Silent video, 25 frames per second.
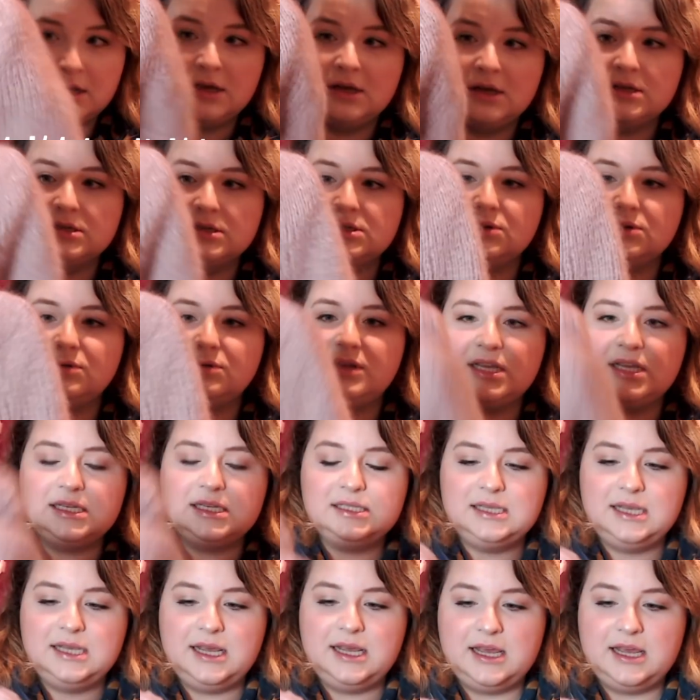So this
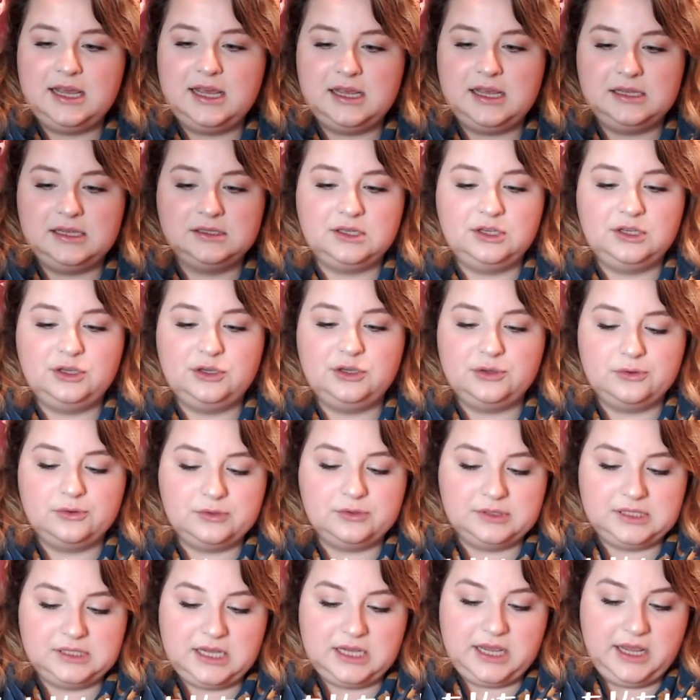is
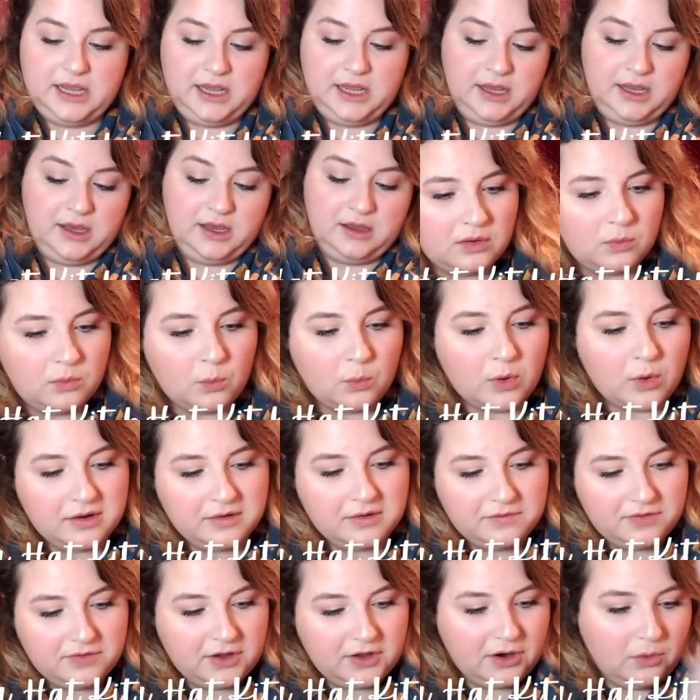using one
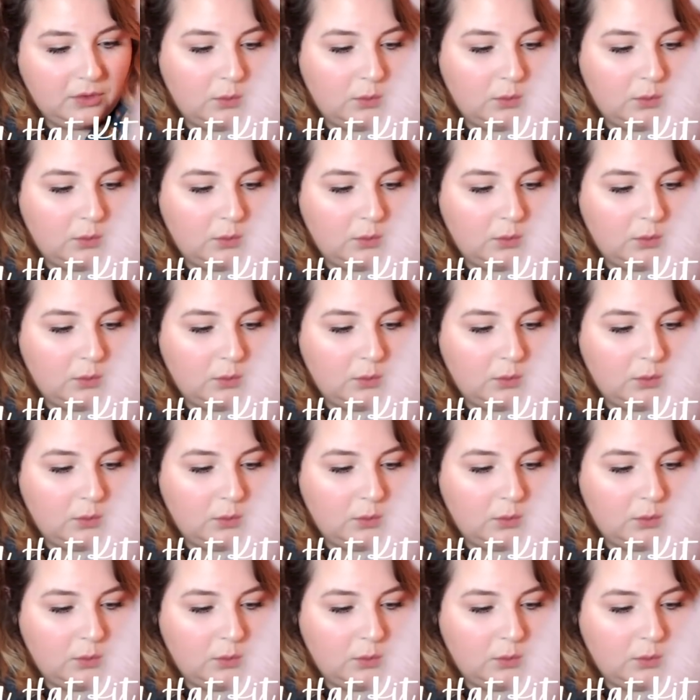of their